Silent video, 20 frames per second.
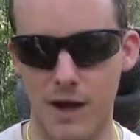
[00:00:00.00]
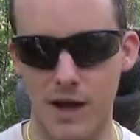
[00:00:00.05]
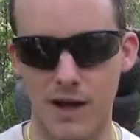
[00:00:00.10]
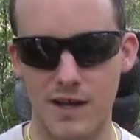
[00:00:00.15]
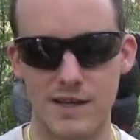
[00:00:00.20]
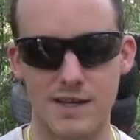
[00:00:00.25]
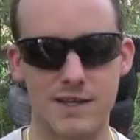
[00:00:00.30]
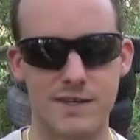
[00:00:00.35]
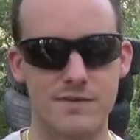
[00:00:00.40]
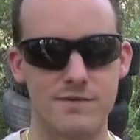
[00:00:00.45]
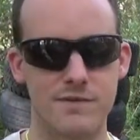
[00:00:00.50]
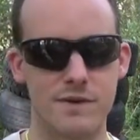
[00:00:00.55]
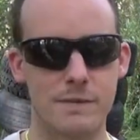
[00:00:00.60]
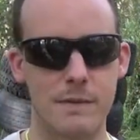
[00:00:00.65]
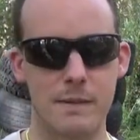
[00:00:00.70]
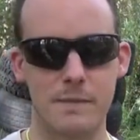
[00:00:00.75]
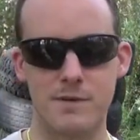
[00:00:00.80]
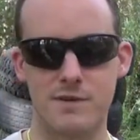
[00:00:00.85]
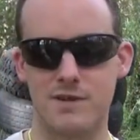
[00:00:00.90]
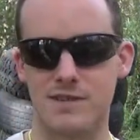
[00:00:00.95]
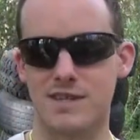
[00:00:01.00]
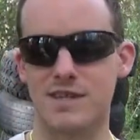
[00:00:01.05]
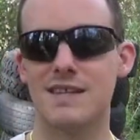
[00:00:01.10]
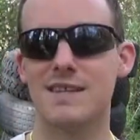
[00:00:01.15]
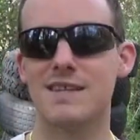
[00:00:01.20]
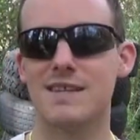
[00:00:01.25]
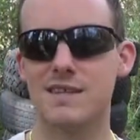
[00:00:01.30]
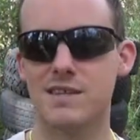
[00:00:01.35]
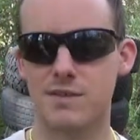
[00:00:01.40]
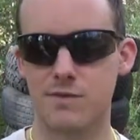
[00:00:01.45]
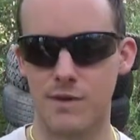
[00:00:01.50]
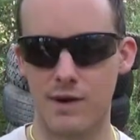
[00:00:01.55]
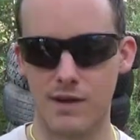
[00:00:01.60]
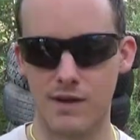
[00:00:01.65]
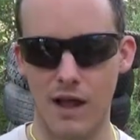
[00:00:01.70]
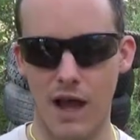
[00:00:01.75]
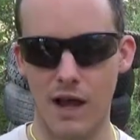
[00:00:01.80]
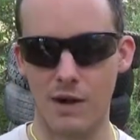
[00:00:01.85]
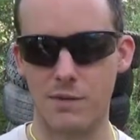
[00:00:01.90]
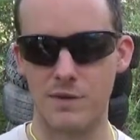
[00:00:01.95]
I remember seeing these
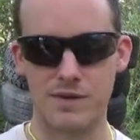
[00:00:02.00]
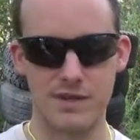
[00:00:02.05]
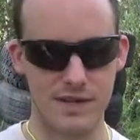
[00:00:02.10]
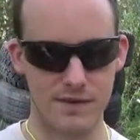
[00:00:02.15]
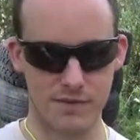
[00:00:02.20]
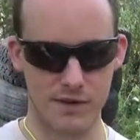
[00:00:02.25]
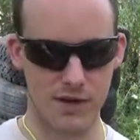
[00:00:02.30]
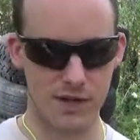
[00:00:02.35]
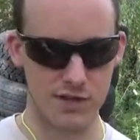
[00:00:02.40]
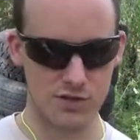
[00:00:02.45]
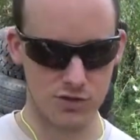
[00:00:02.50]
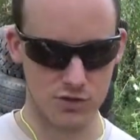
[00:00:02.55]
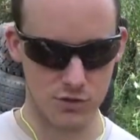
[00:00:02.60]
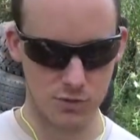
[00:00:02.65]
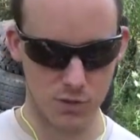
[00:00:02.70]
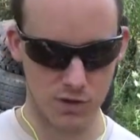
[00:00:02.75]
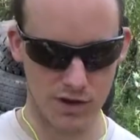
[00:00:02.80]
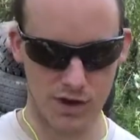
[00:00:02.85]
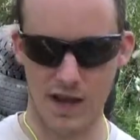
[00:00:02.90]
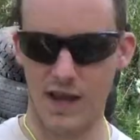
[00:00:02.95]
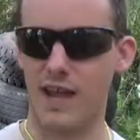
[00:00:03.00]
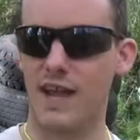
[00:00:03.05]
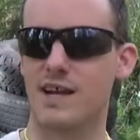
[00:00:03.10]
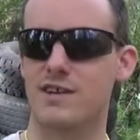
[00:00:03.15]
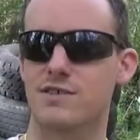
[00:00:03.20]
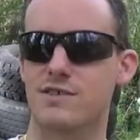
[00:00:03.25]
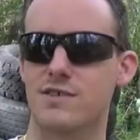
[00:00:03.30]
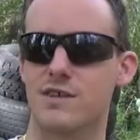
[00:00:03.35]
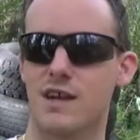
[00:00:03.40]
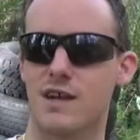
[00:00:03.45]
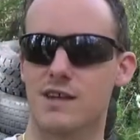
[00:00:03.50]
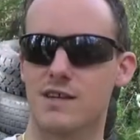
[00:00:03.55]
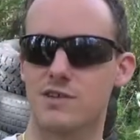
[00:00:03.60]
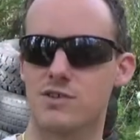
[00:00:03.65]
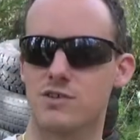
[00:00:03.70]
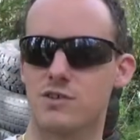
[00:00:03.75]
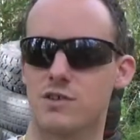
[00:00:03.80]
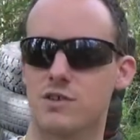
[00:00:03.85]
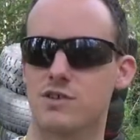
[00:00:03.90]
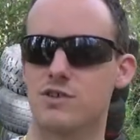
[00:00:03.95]
around. I was never issued one. I actually got
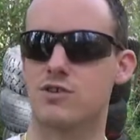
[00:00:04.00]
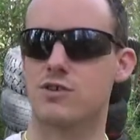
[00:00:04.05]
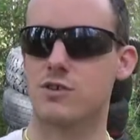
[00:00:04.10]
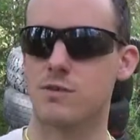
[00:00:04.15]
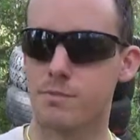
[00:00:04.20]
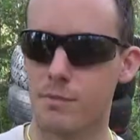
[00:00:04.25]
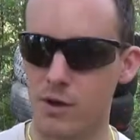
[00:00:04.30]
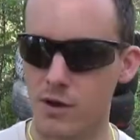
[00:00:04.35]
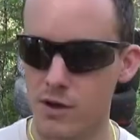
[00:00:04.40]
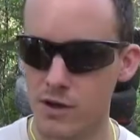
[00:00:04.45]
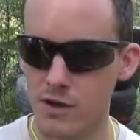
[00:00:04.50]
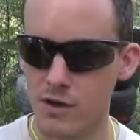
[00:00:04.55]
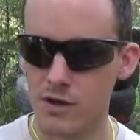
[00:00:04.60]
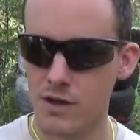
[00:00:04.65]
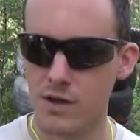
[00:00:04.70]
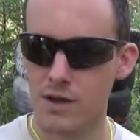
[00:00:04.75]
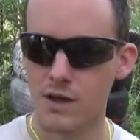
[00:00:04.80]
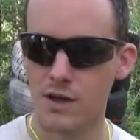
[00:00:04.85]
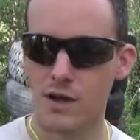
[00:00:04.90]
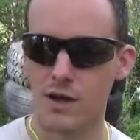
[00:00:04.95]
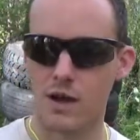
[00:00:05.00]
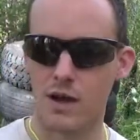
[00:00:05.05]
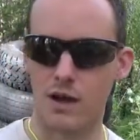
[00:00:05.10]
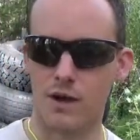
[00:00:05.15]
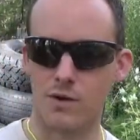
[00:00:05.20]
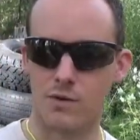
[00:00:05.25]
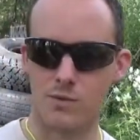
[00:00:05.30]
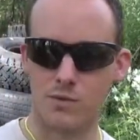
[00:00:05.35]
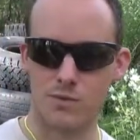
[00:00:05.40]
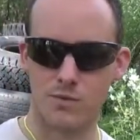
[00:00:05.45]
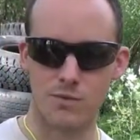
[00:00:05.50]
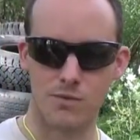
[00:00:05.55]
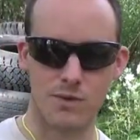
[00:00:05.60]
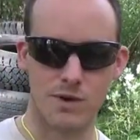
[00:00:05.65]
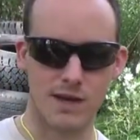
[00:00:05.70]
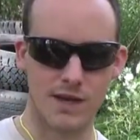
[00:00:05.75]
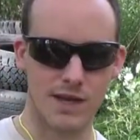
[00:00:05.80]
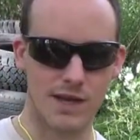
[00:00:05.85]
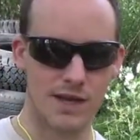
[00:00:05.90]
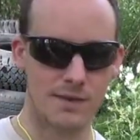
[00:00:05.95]
issued a Serpa uh,
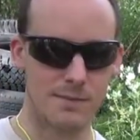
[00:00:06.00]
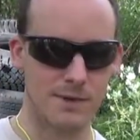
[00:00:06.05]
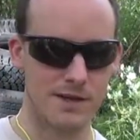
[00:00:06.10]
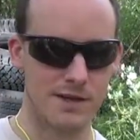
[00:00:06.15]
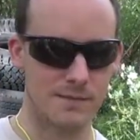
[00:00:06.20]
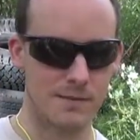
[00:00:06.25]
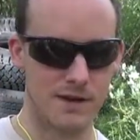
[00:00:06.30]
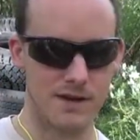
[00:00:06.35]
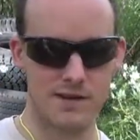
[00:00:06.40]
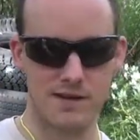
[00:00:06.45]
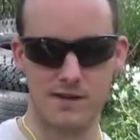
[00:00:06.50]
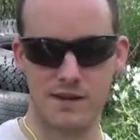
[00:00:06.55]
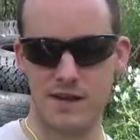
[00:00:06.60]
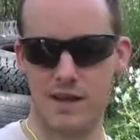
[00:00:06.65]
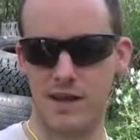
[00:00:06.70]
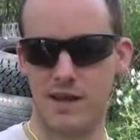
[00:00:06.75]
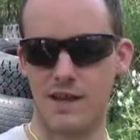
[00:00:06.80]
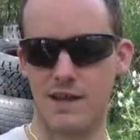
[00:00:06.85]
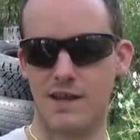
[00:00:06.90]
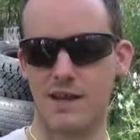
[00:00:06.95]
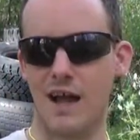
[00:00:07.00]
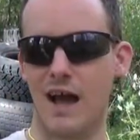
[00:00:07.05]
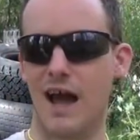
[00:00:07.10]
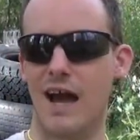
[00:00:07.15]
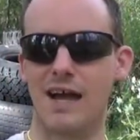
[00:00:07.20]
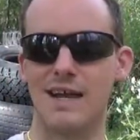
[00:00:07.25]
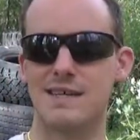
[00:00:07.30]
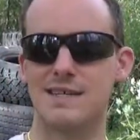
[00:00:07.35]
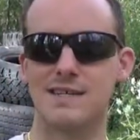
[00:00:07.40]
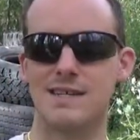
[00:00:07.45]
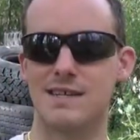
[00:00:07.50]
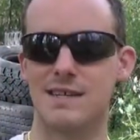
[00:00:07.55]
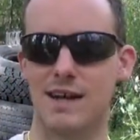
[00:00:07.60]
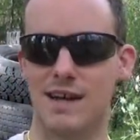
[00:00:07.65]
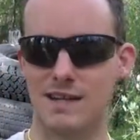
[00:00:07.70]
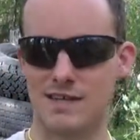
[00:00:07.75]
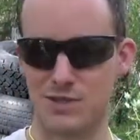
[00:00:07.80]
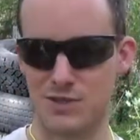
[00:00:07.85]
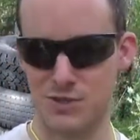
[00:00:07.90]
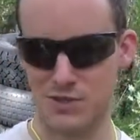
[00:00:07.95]
when I had my M9, and I did
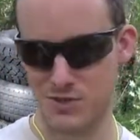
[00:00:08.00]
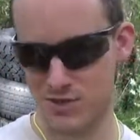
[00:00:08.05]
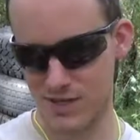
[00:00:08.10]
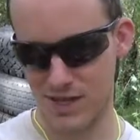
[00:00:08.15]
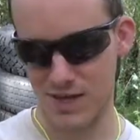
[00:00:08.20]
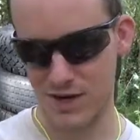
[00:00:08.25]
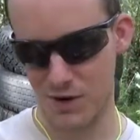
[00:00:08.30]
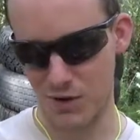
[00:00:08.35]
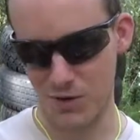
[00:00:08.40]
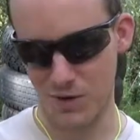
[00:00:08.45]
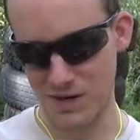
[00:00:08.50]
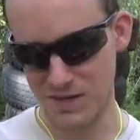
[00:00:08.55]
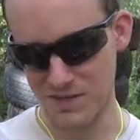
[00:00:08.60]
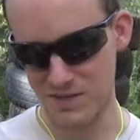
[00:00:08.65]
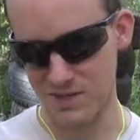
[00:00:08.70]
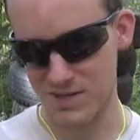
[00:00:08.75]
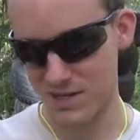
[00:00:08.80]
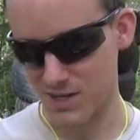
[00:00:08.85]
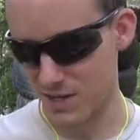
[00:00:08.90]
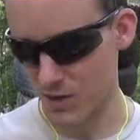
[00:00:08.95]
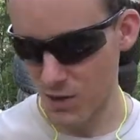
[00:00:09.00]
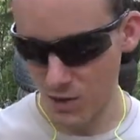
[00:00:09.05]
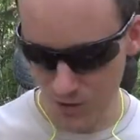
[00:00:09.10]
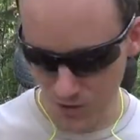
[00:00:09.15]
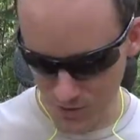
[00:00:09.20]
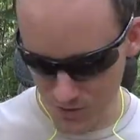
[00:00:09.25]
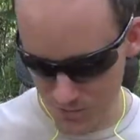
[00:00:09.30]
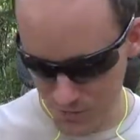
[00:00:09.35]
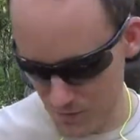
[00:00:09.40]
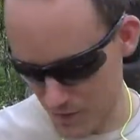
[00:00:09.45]
not use that correctly at all.